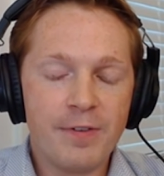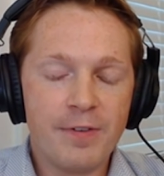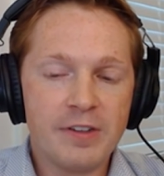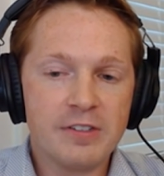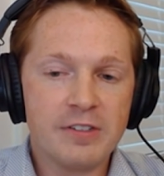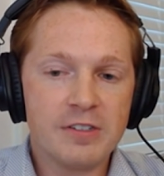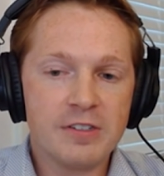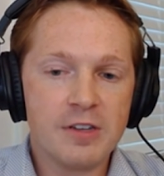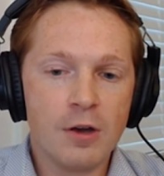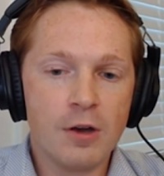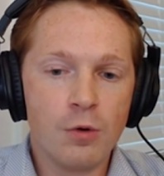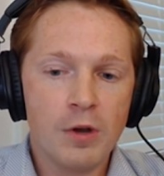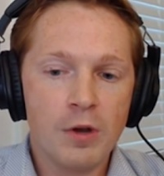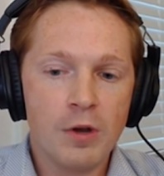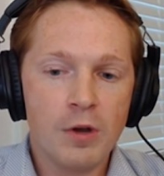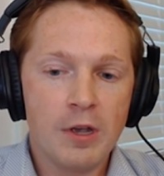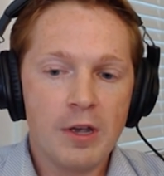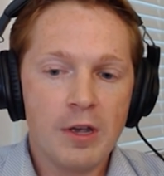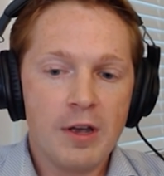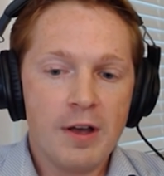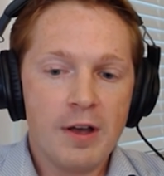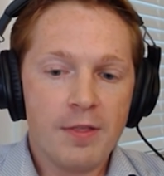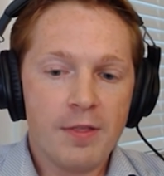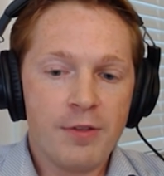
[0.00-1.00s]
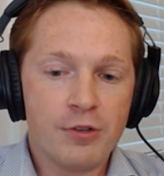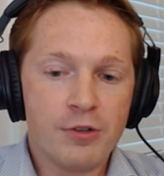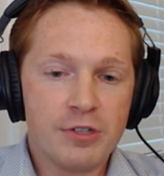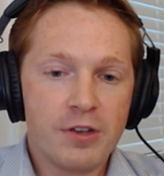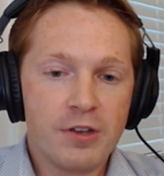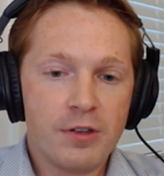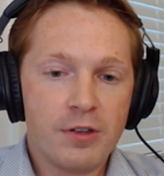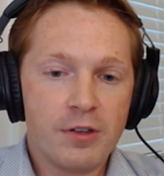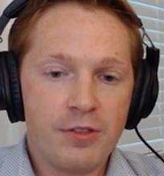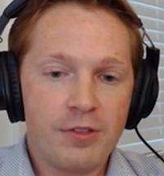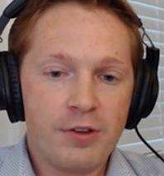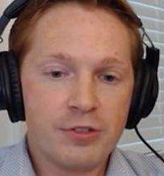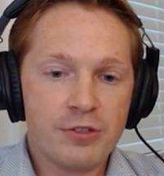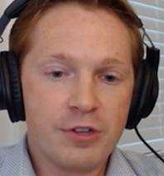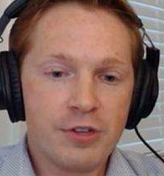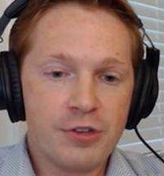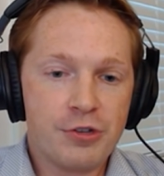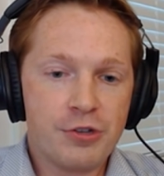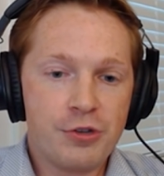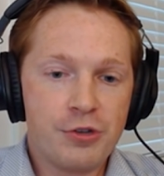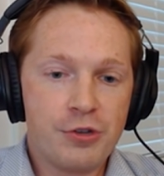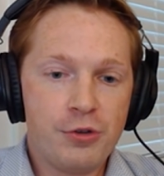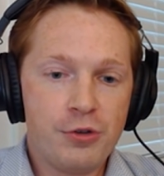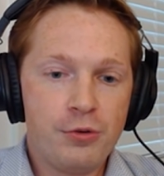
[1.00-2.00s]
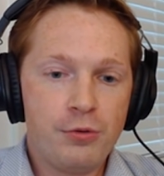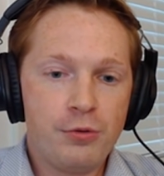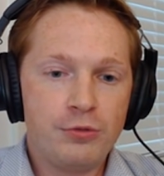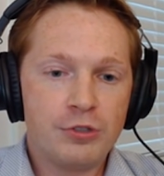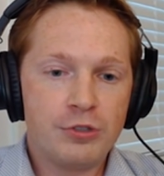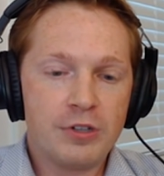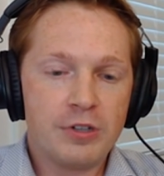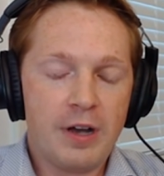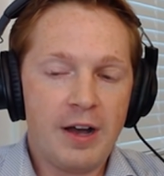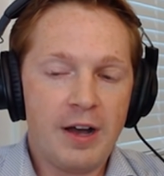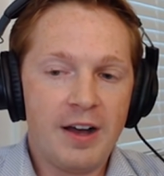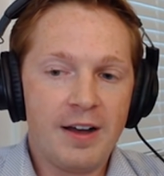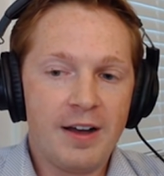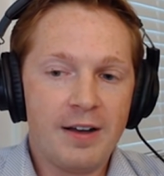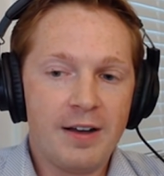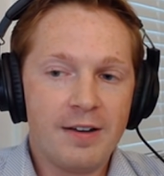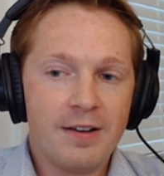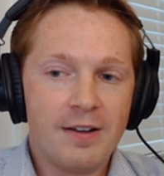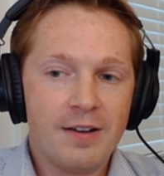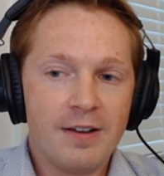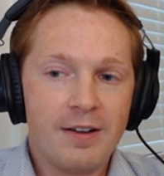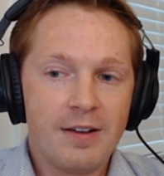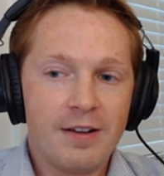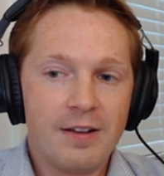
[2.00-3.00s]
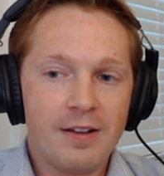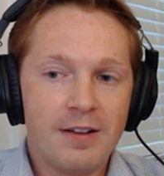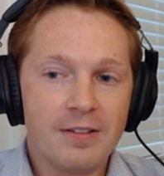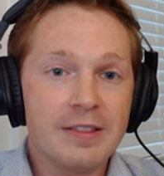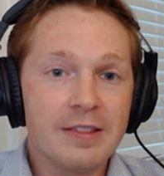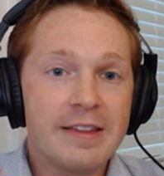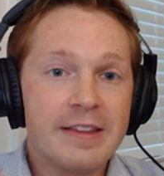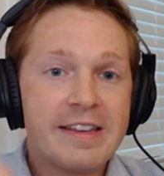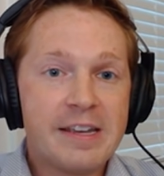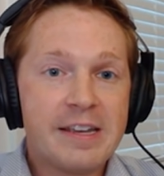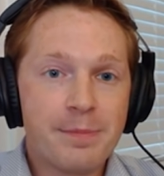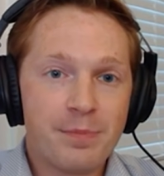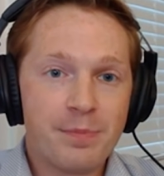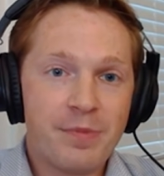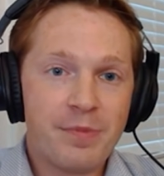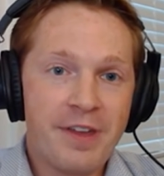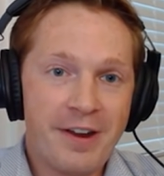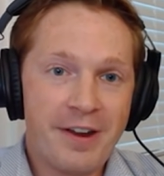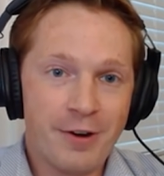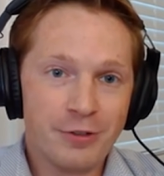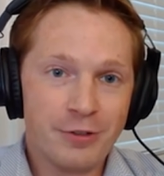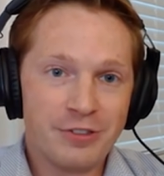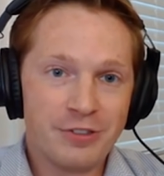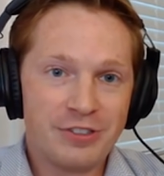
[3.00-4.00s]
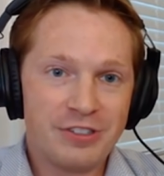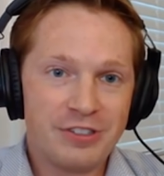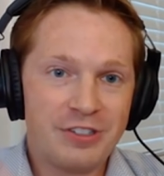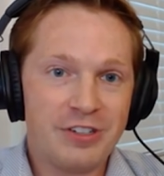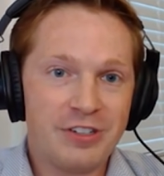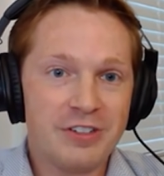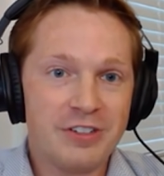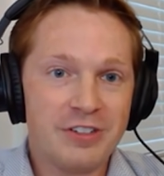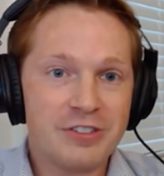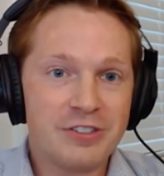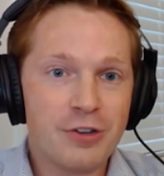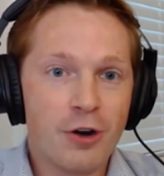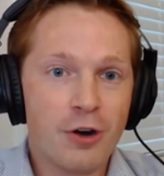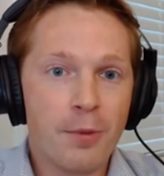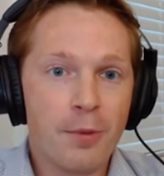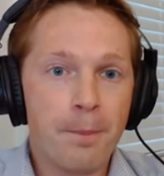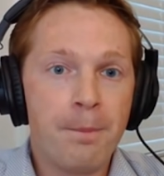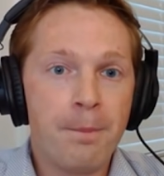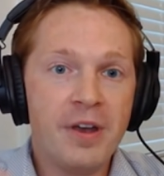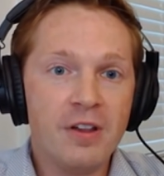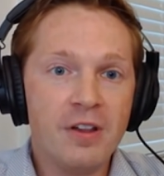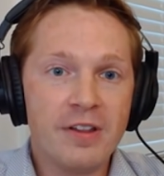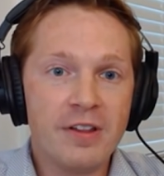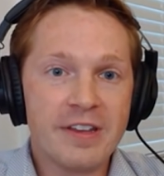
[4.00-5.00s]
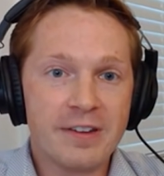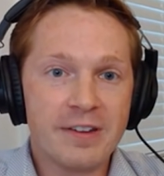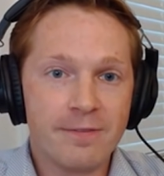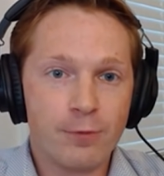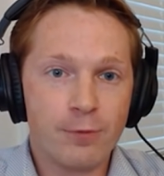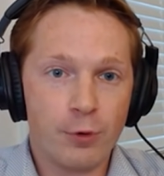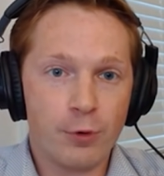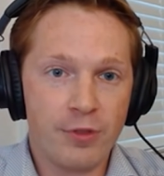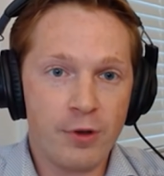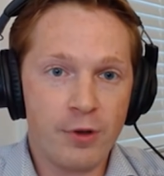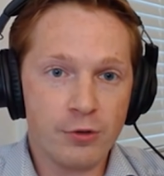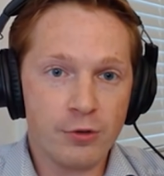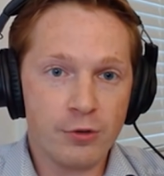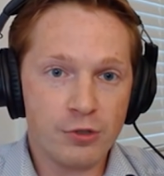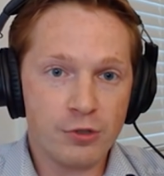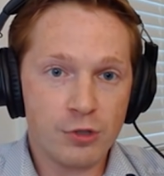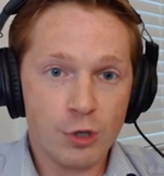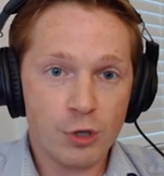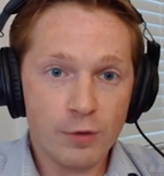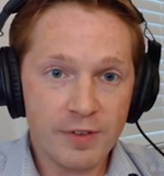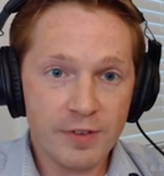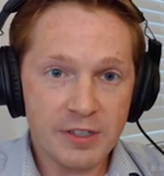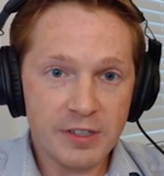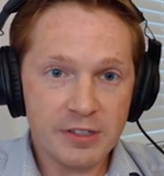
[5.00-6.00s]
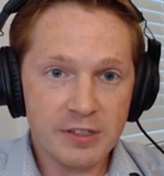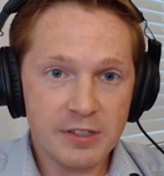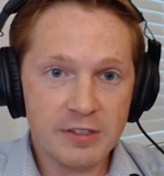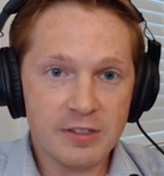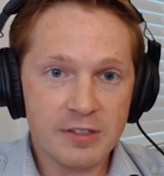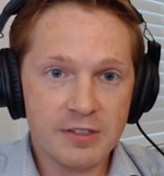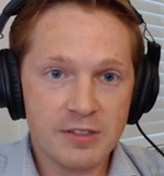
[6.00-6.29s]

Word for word: And so there's a there's a huge uh, leap there to start billing for those services.